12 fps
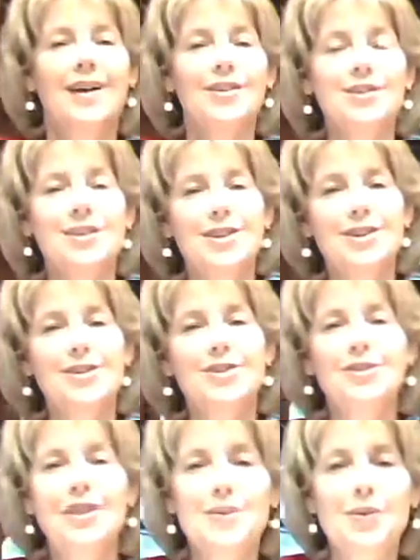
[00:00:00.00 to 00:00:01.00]
I'll see
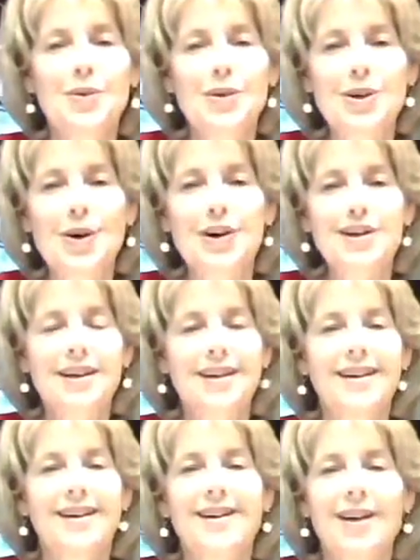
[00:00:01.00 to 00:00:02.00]
you. I'm going on
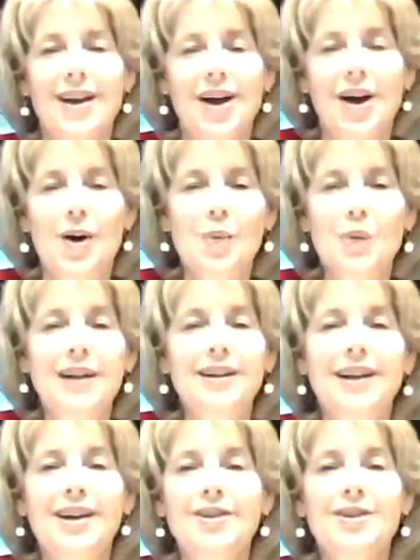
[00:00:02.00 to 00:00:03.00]
a red
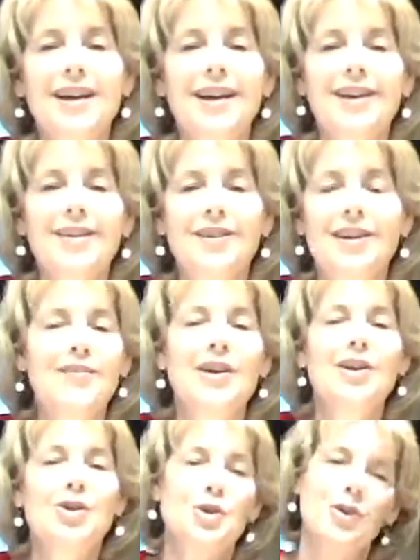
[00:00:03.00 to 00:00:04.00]
letter day
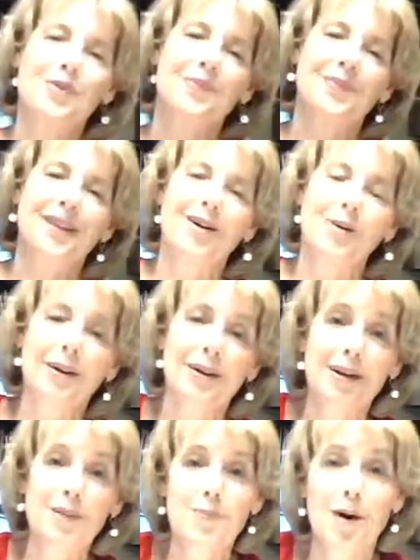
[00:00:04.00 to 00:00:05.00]
adventure. Not
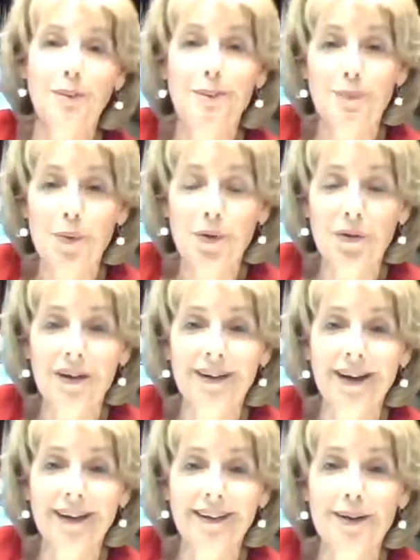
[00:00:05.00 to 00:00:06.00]
really. More than
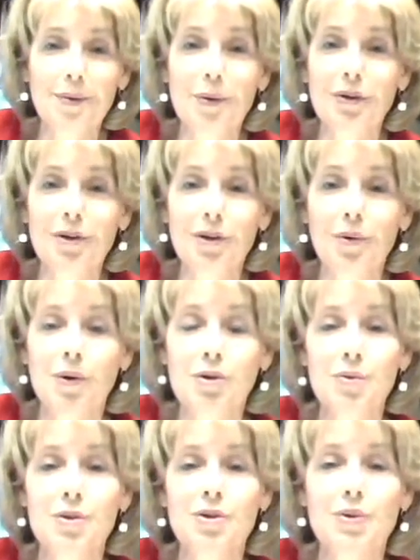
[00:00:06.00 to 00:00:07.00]
likely, I'm going to the
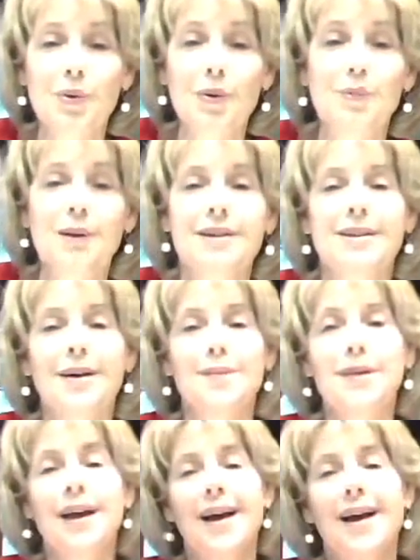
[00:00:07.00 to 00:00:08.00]
grocery store. But
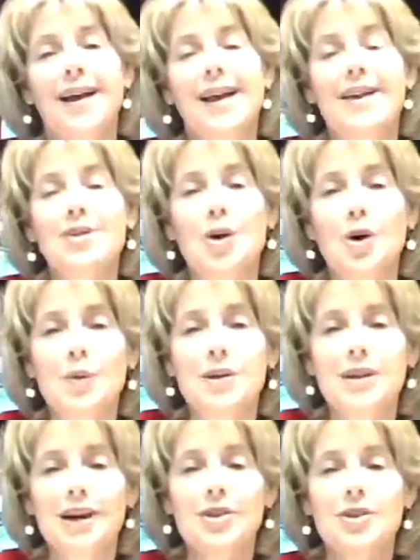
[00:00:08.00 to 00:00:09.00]
as
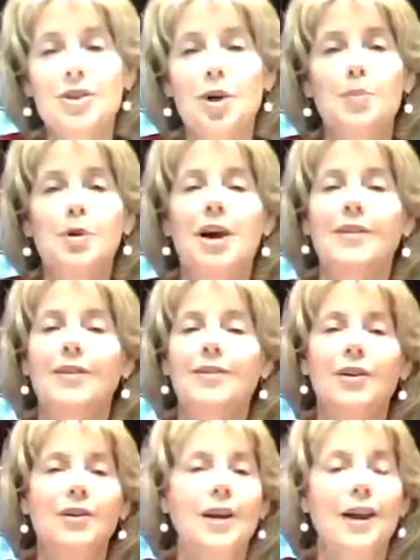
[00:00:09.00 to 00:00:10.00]
always, I just hope you have a
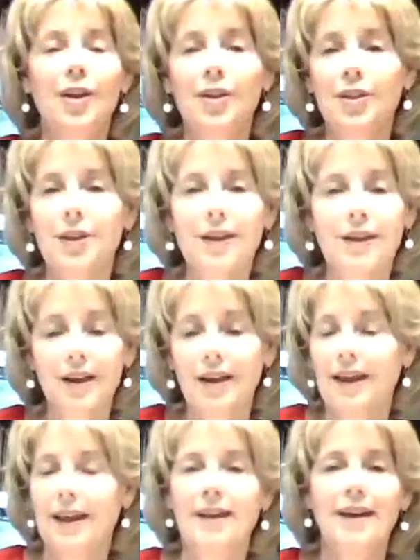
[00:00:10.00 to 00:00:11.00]
very healthy
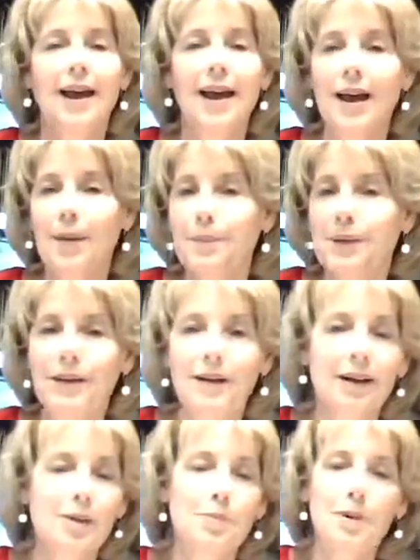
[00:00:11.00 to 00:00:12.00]
and a happy
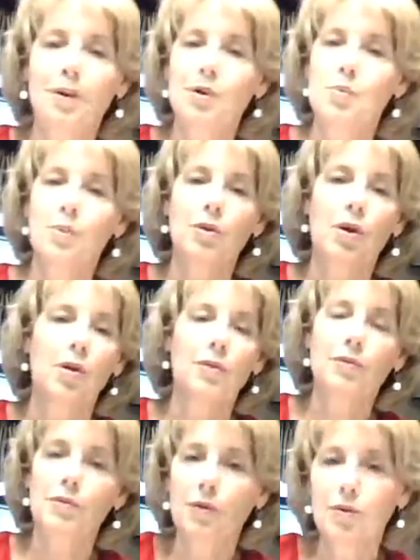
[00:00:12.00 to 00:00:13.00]
experience with all
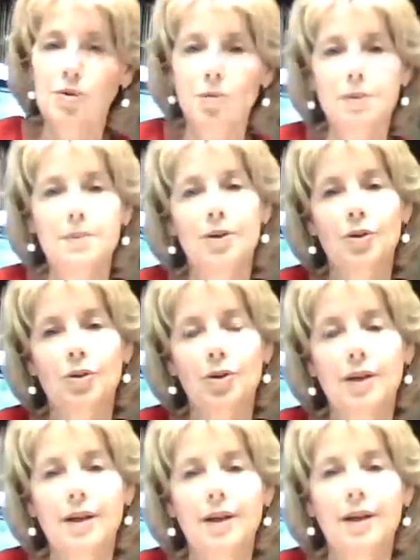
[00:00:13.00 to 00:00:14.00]
the foods that we've been
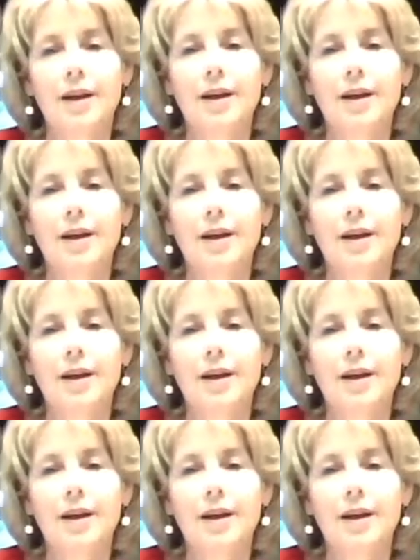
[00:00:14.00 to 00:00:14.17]
cooking.